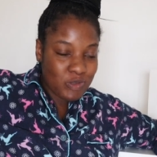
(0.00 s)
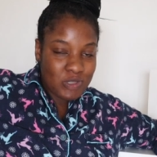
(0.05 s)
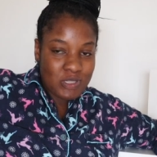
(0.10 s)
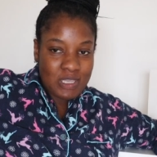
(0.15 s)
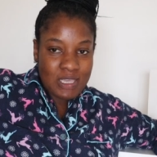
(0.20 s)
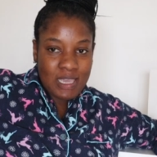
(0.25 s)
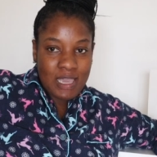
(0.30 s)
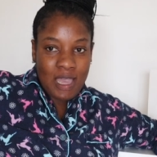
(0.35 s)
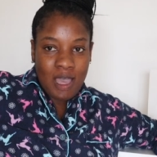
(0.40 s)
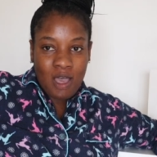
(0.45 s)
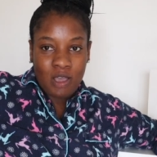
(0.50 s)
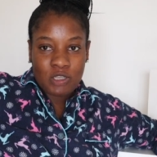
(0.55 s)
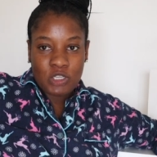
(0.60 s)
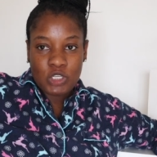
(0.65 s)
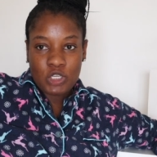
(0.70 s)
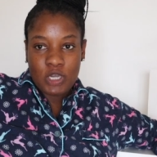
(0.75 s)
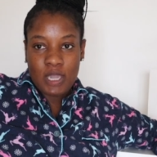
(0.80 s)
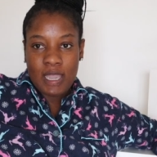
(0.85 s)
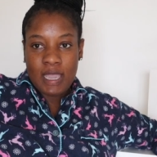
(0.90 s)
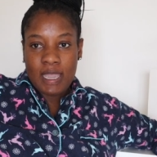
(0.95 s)
So yeah, I'll
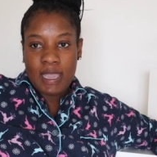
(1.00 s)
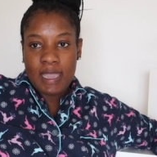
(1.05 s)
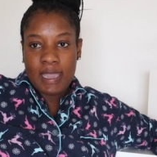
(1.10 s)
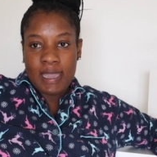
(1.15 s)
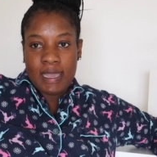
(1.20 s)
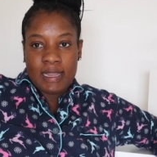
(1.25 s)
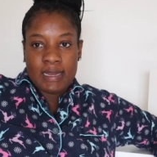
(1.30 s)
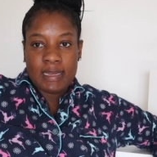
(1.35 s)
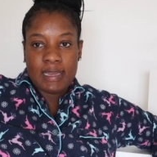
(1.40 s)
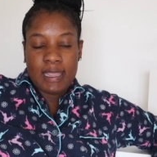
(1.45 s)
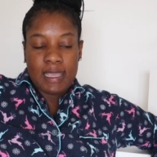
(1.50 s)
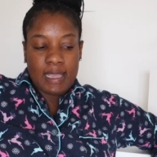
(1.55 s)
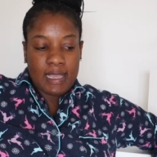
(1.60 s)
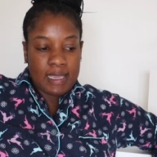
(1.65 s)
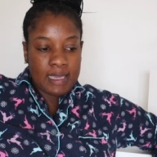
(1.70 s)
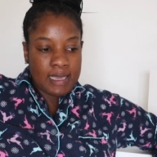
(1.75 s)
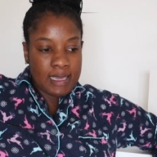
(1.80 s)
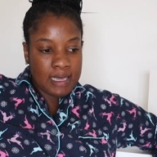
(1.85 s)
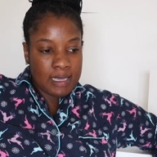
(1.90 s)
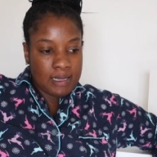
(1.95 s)
try
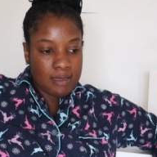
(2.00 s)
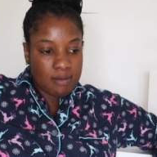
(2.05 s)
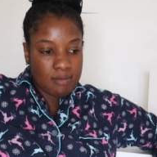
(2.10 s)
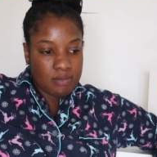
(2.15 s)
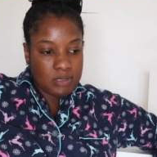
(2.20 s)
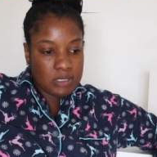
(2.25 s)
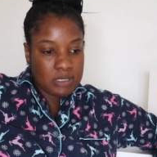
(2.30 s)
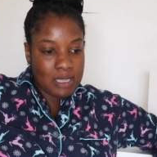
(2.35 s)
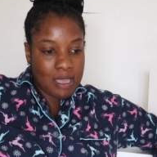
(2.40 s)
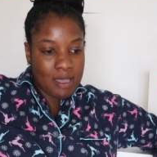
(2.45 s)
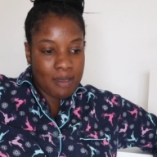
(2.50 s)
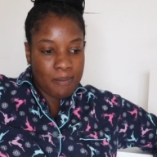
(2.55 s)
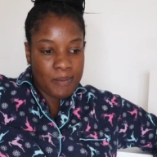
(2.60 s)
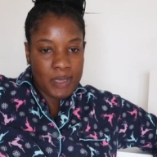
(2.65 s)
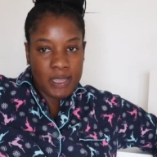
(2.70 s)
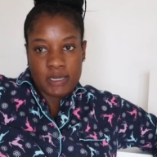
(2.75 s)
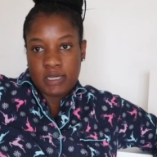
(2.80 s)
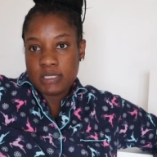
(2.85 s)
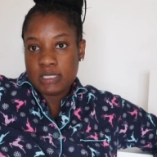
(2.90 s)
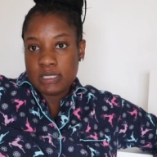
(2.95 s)
and get some
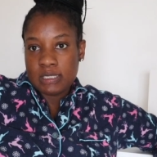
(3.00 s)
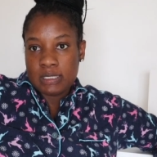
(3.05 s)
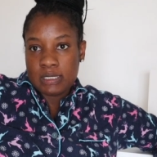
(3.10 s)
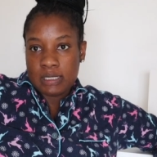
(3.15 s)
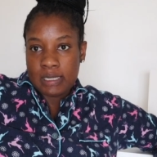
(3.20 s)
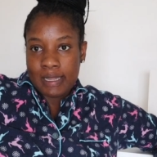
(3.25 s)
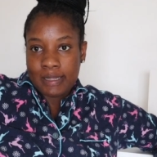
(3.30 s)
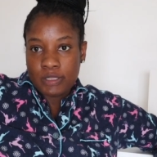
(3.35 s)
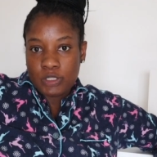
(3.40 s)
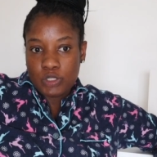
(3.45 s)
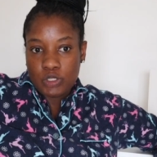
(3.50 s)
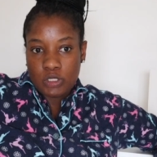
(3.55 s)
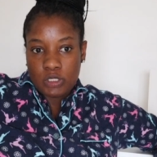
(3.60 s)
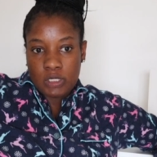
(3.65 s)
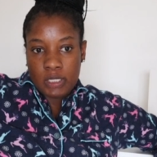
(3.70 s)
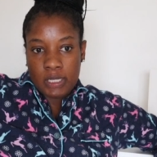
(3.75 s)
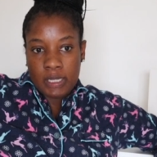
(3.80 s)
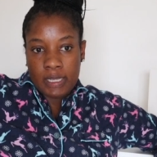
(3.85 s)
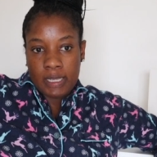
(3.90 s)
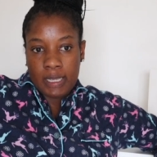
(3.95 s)
editing done
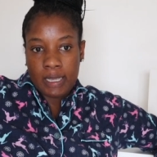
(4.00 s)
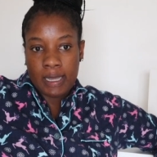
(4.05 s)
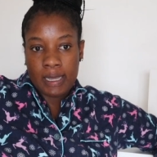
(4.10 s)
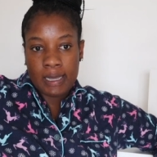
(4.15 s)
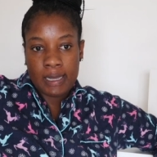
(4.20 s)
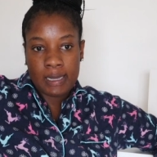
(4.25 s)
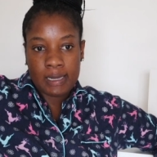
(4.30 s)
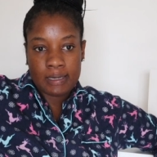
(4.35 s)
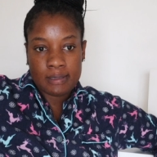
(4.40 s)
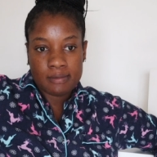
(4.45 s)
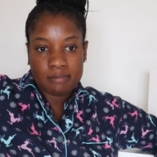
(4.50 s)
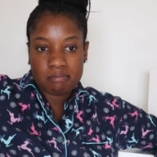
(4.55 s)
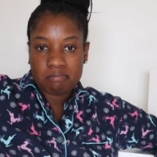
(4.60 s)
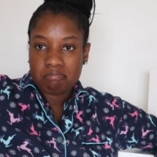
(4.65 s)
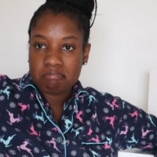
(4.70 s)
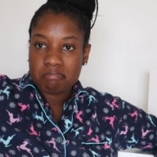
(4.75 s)
today, and